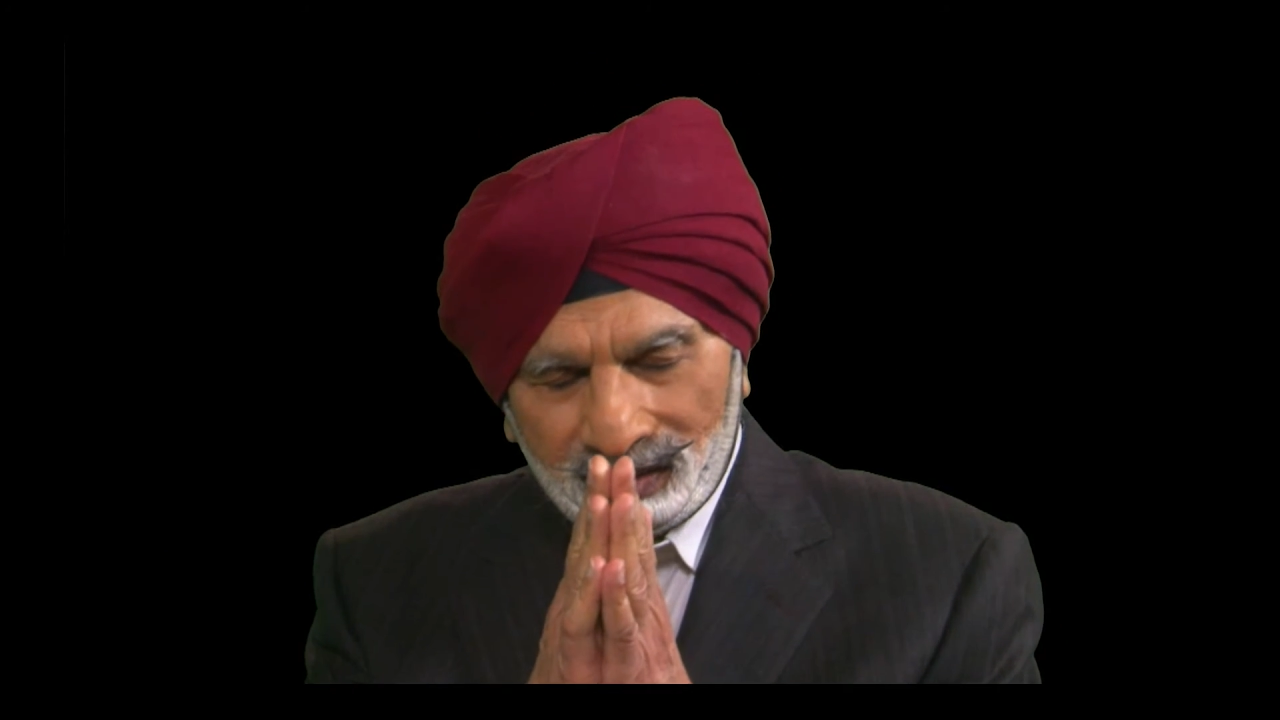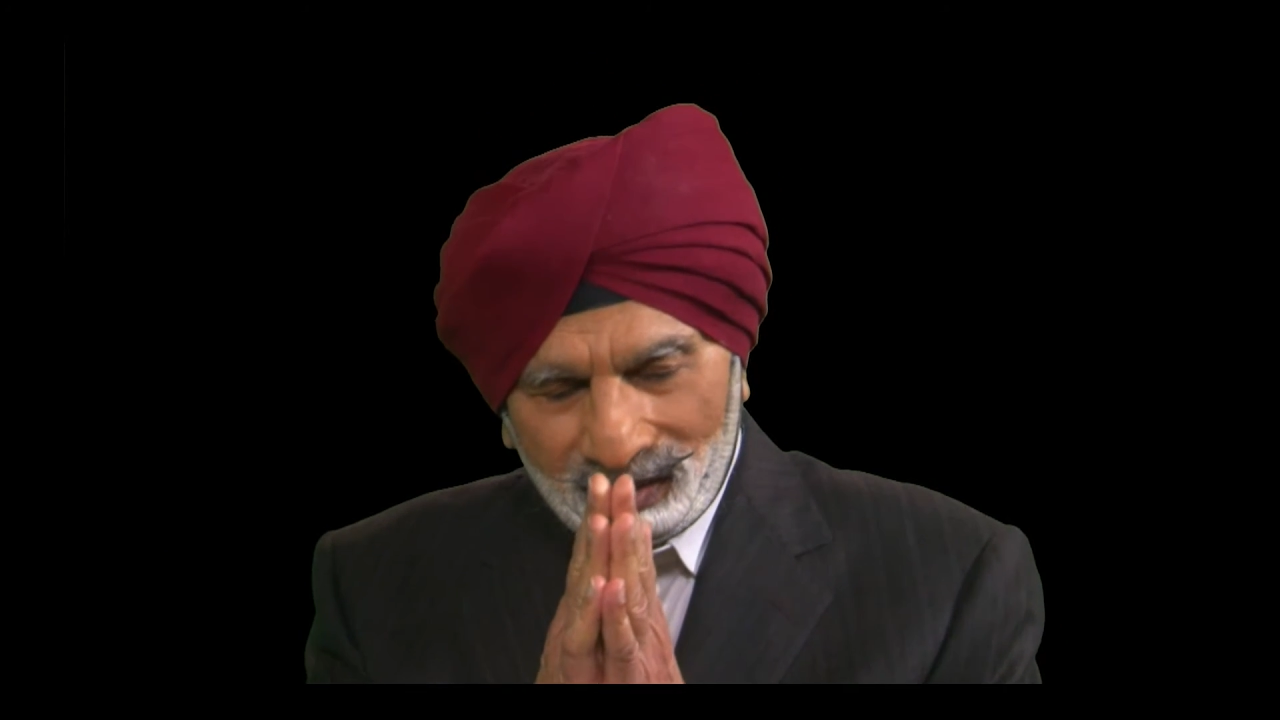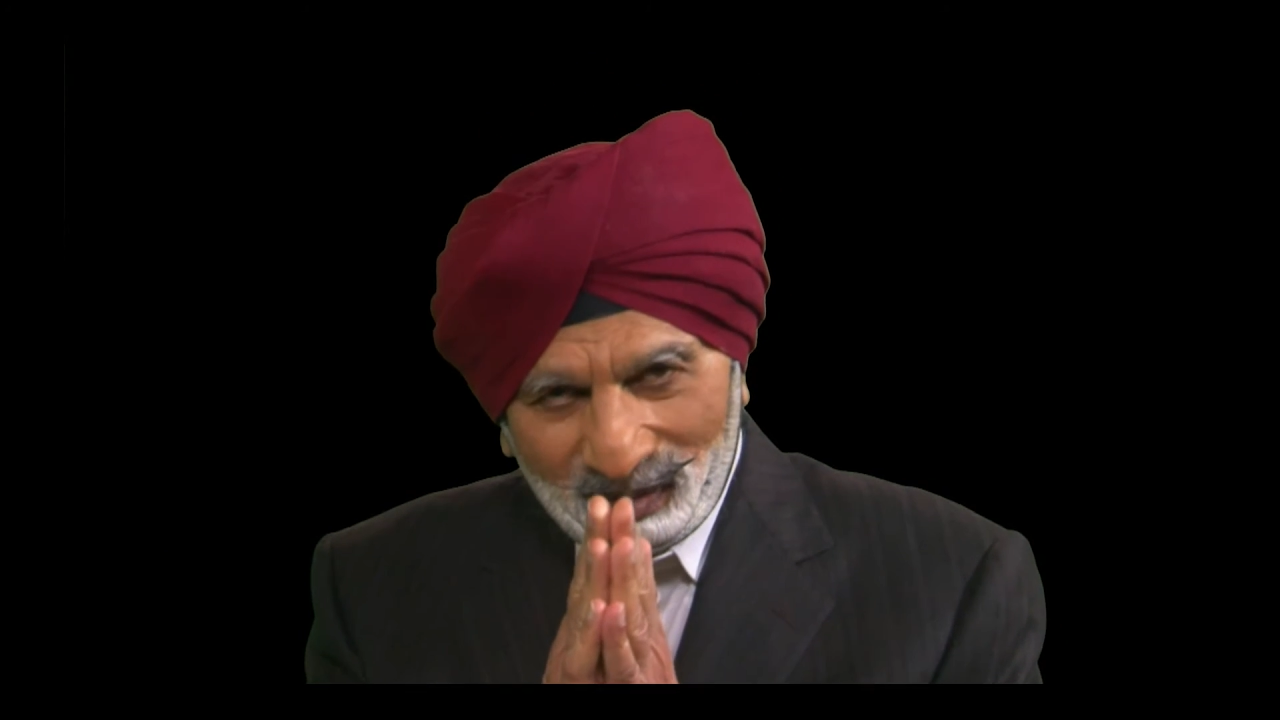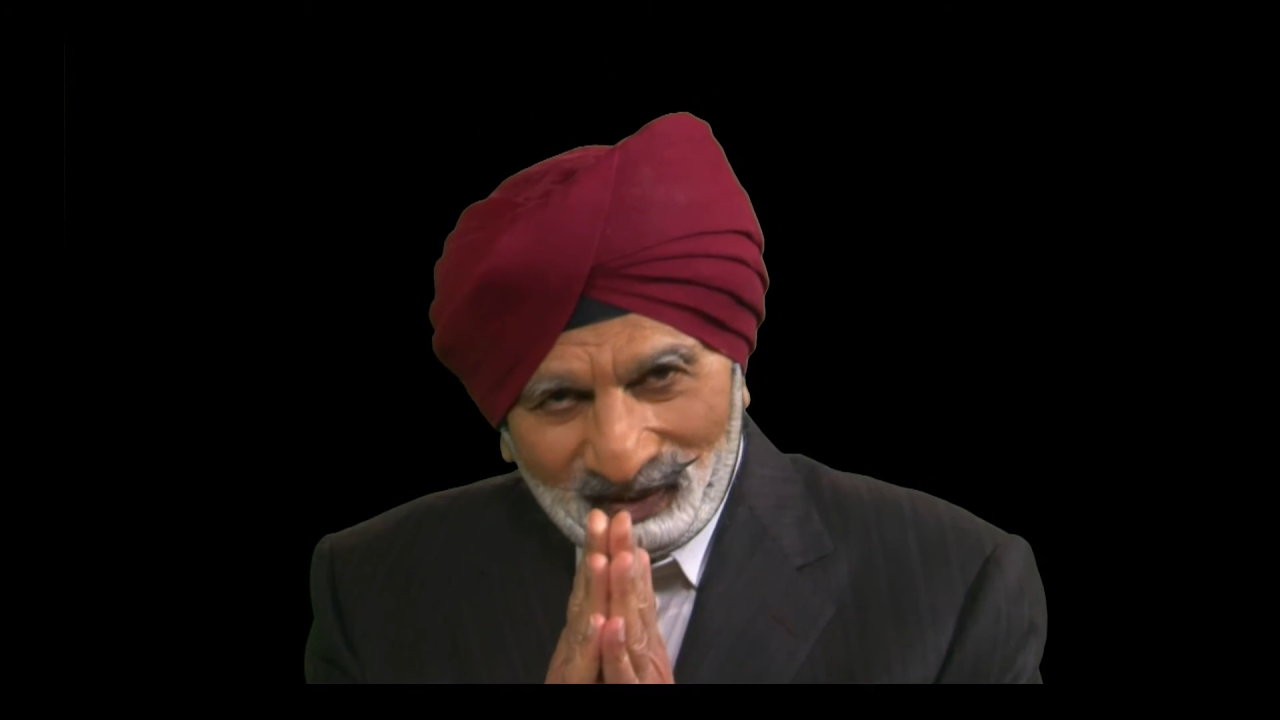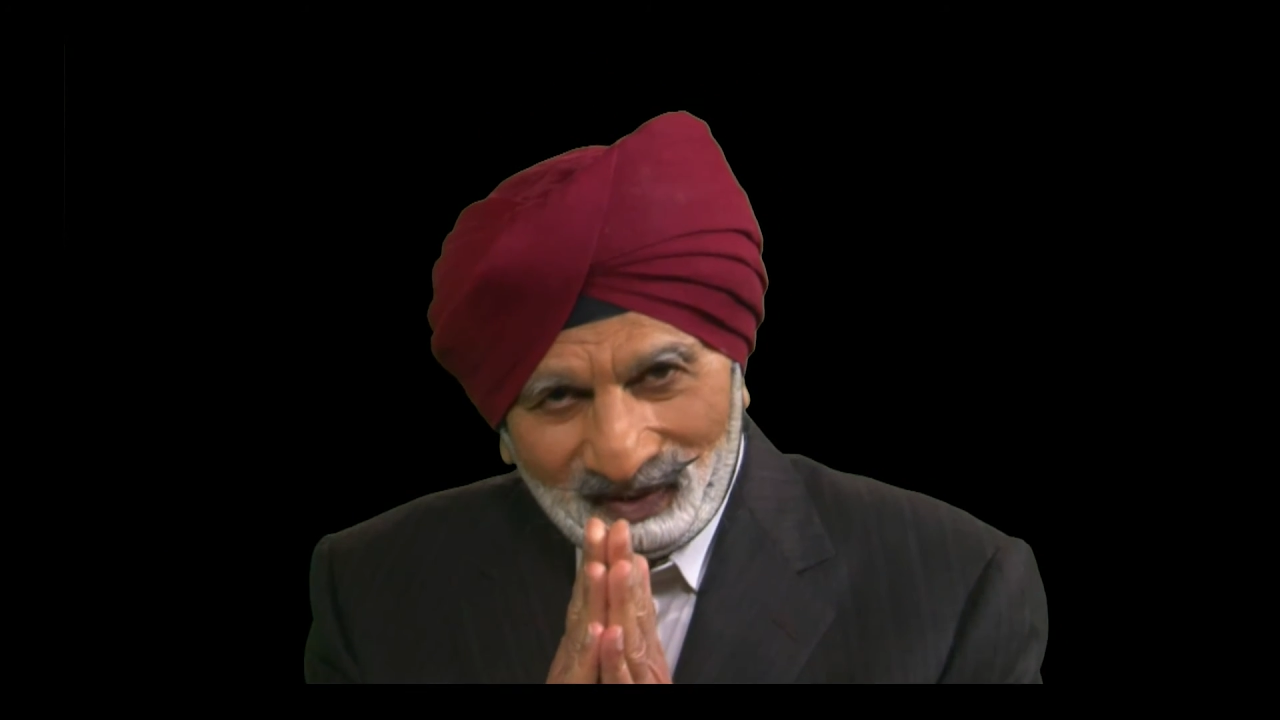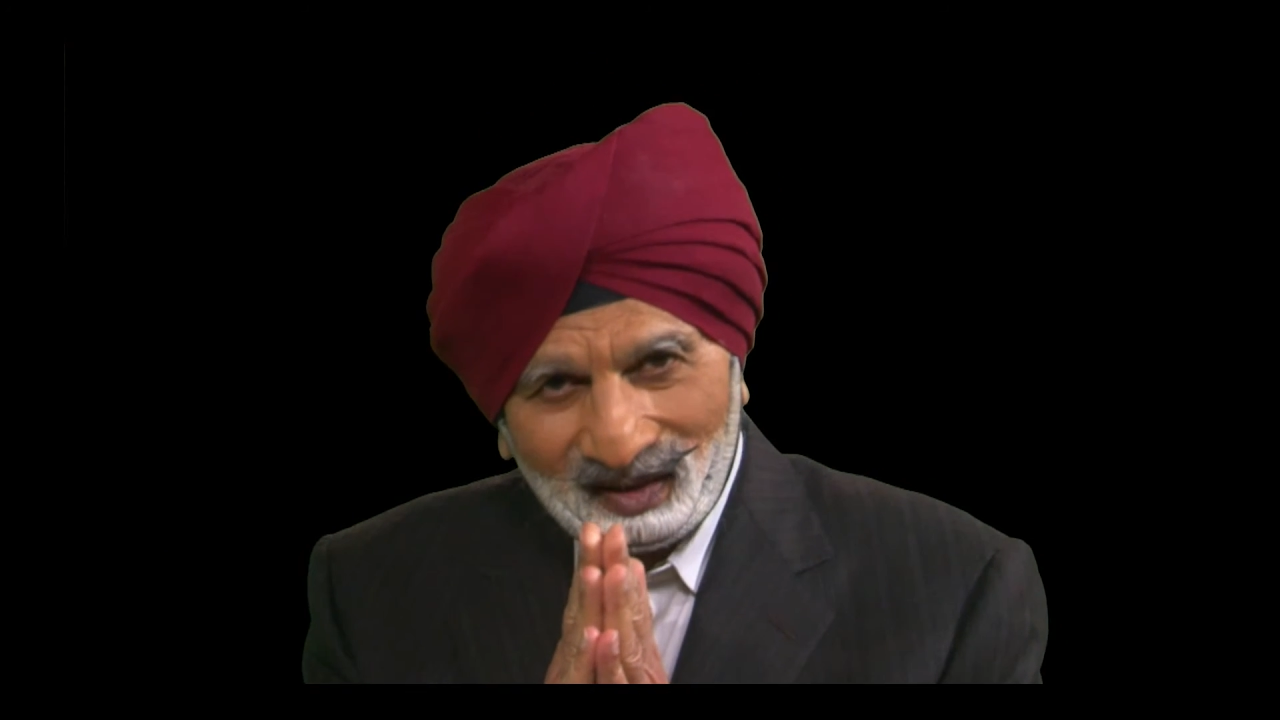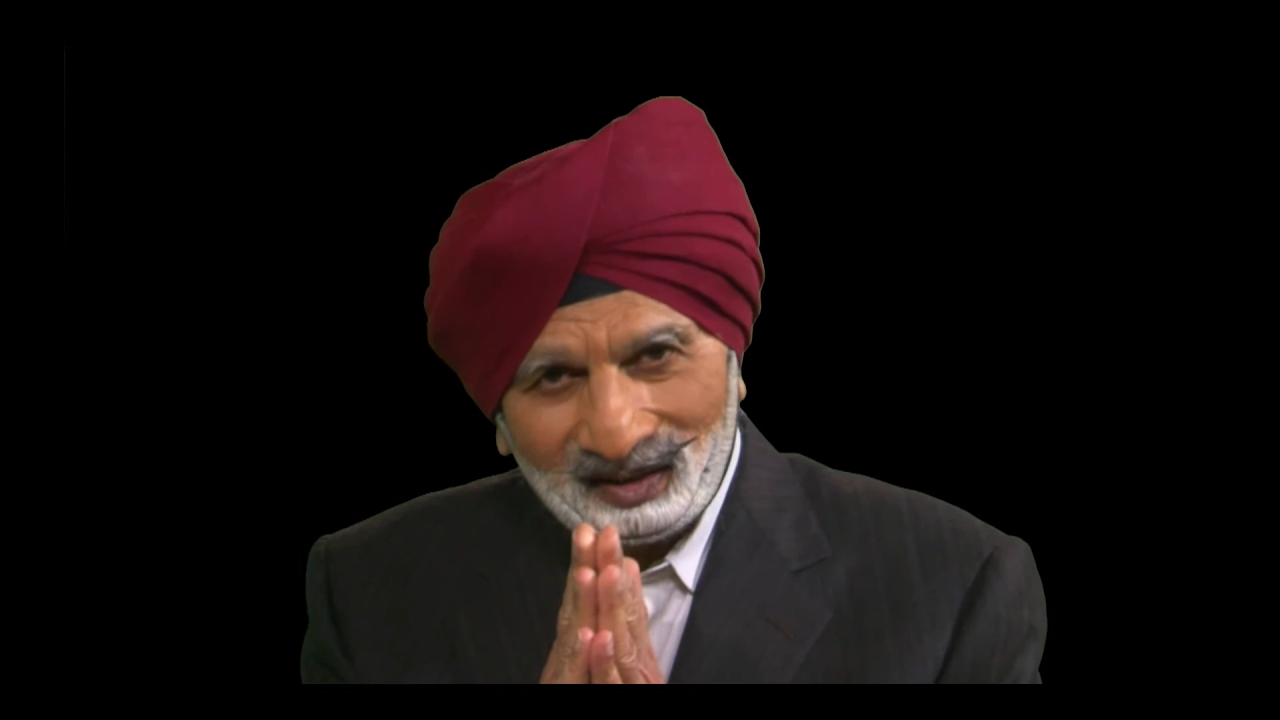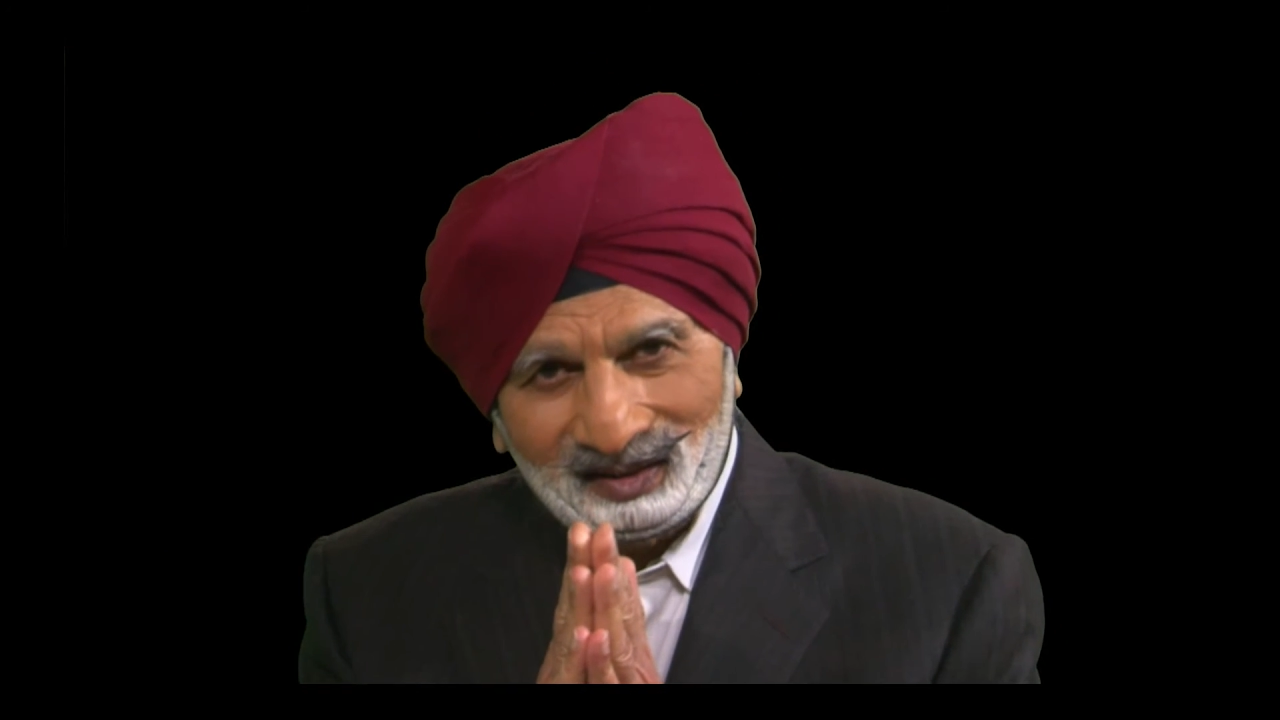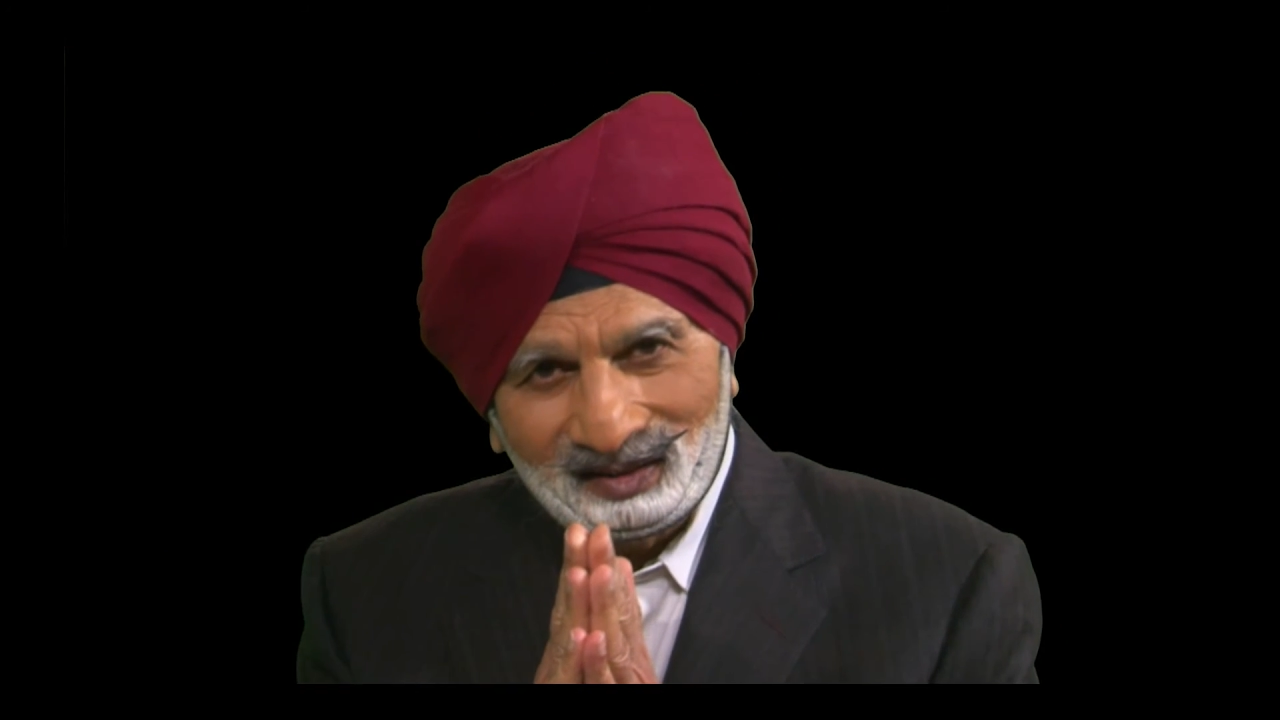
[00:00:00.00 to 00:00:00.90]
Namaste.